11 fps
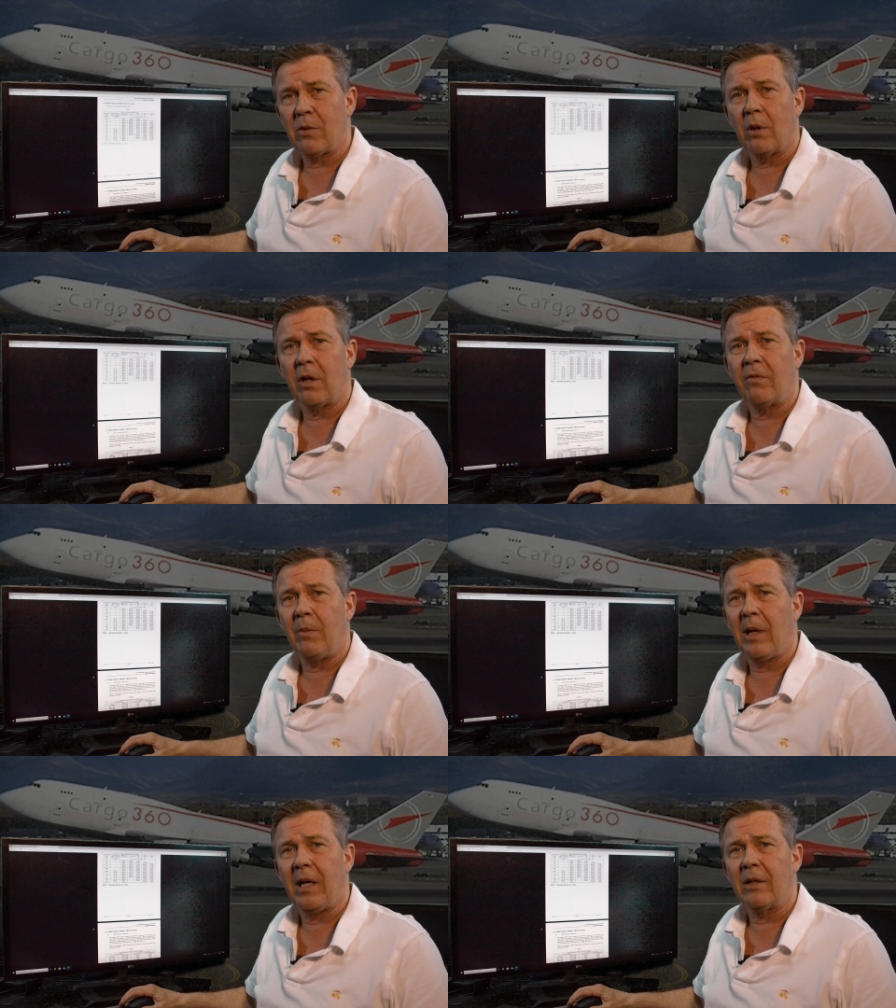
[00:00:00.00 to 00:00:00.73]
Or if
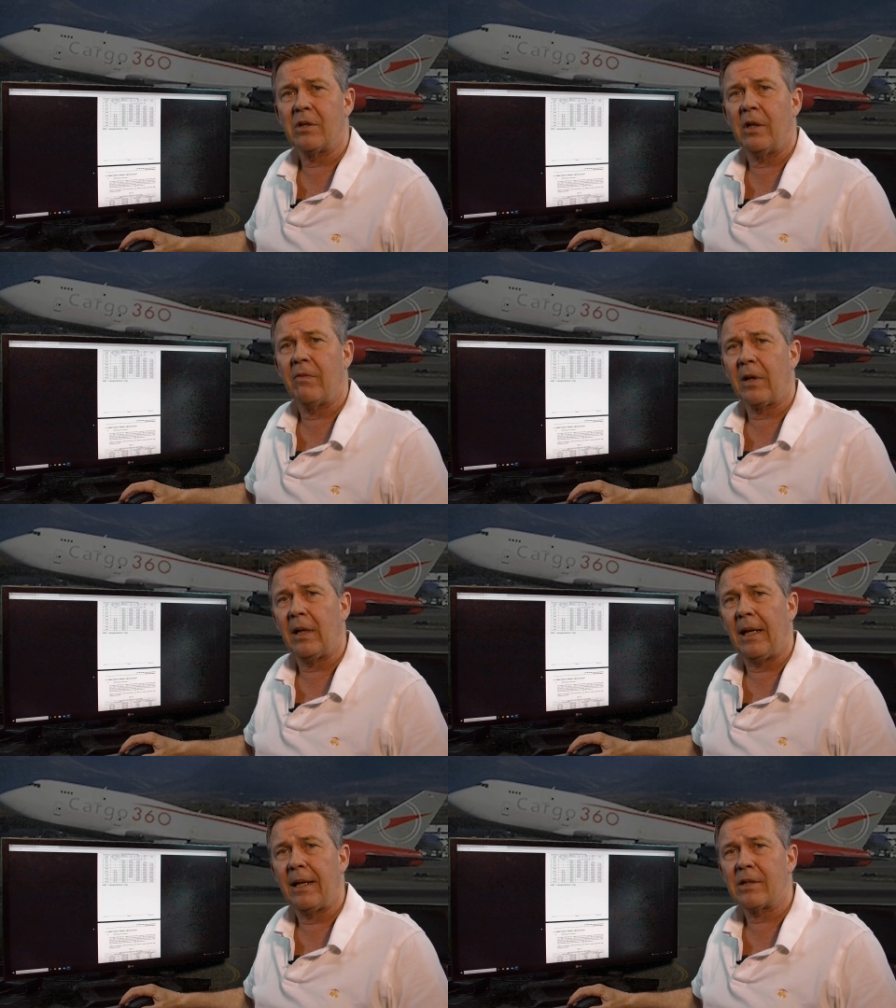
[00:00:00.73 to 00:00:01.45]
you bought yourself a
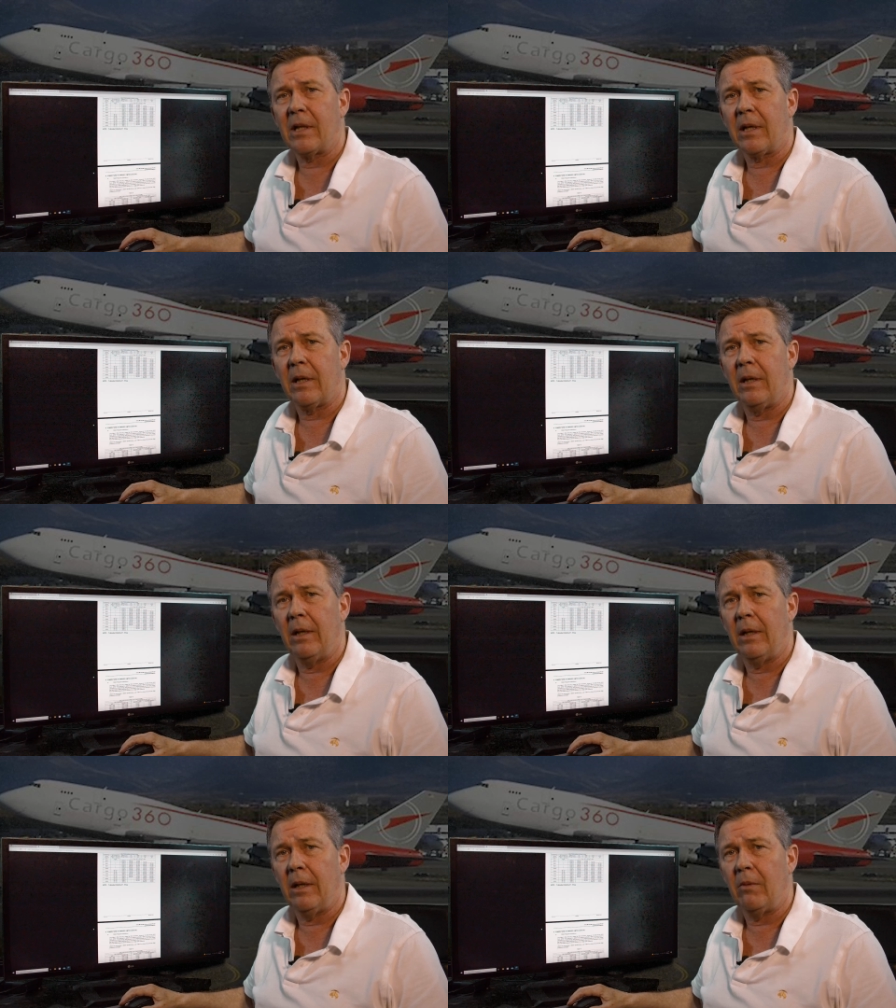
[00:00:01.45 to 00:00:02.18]
classic uh,
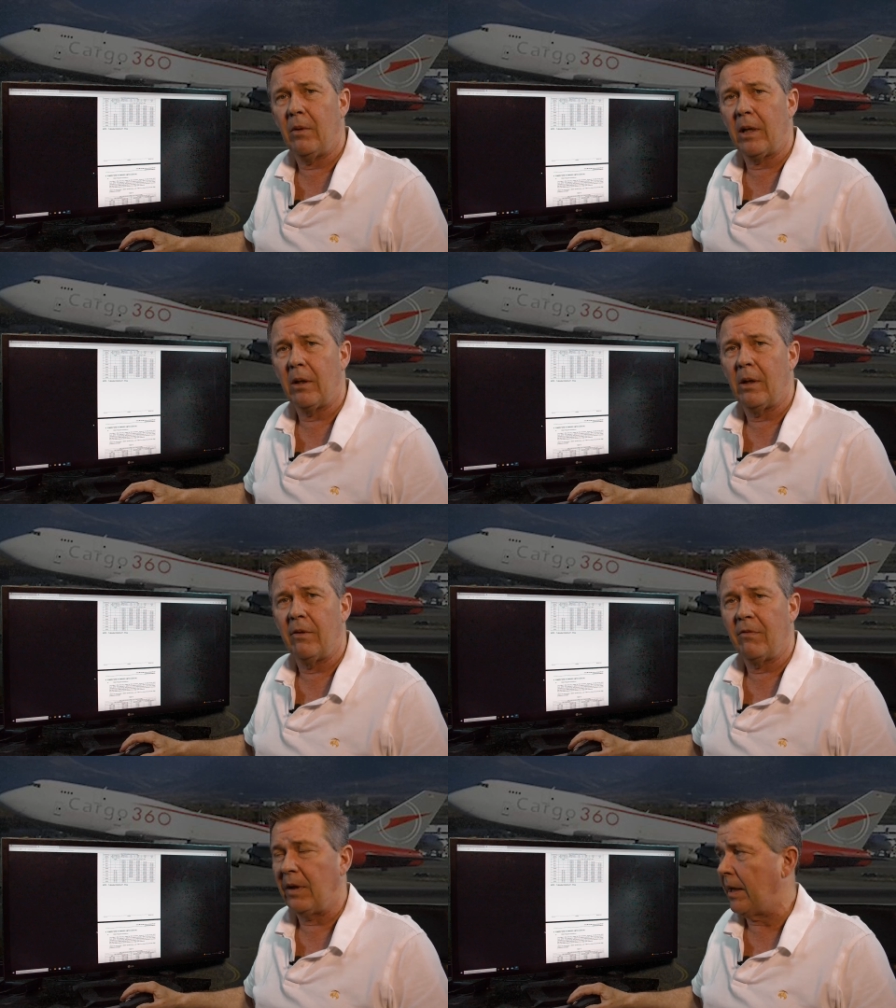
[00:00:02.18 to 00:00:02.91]
and want to go
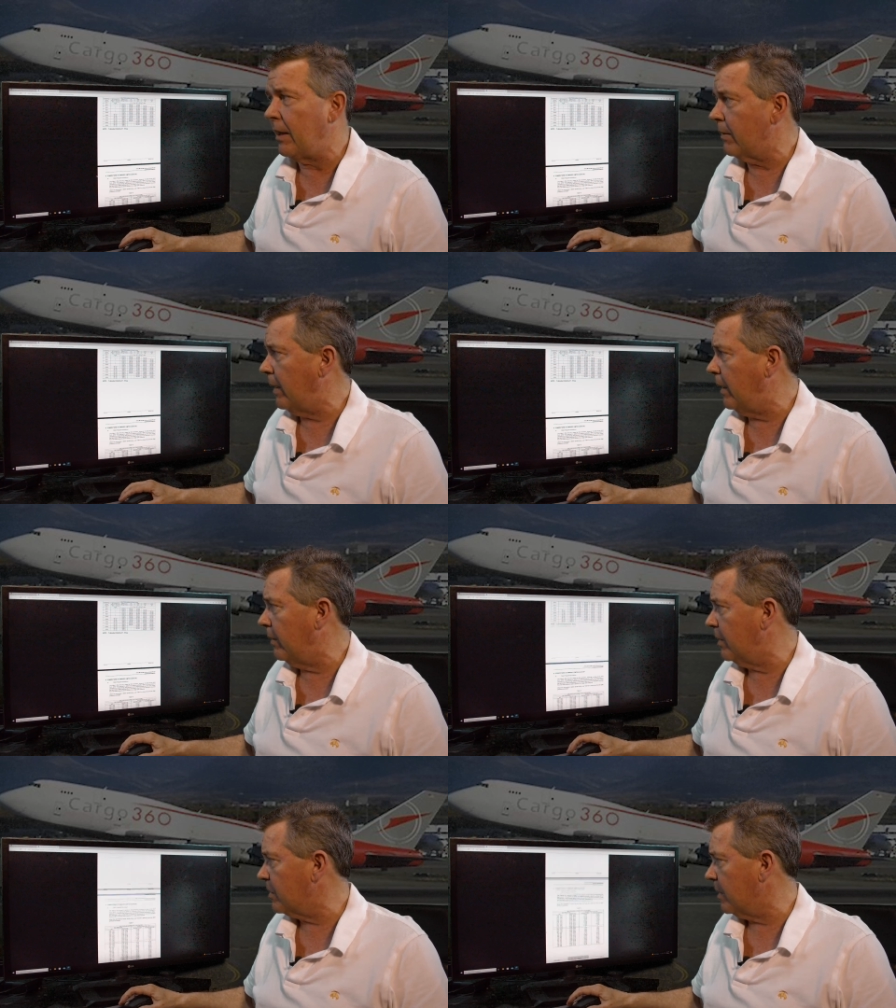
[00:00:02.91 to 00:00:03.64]
and fly it
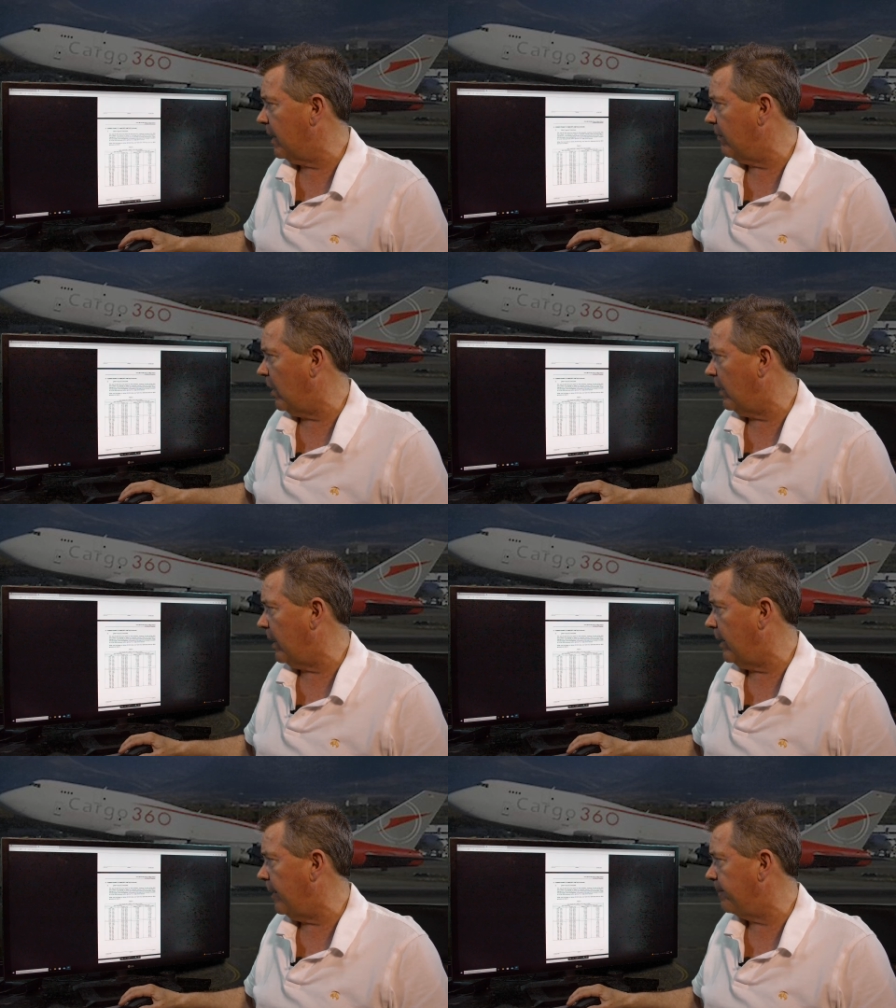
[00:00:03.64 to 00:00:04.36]
around, this will have all
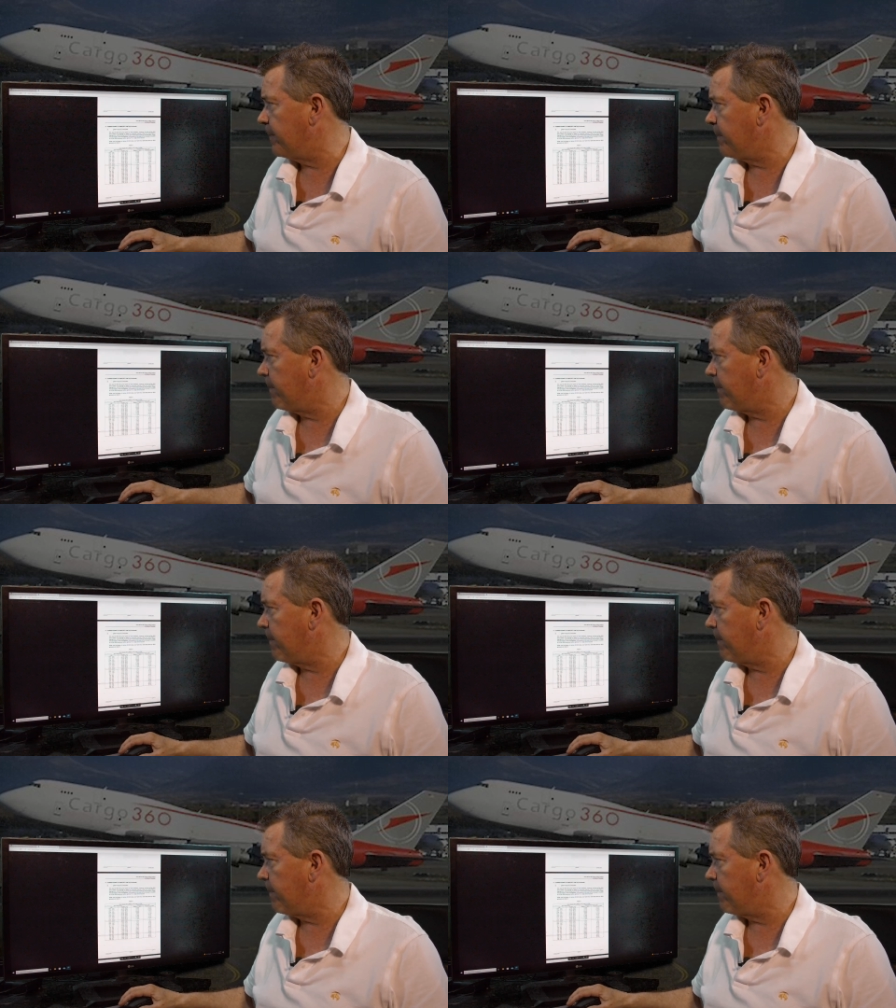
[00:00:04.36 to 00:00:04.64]
it in it.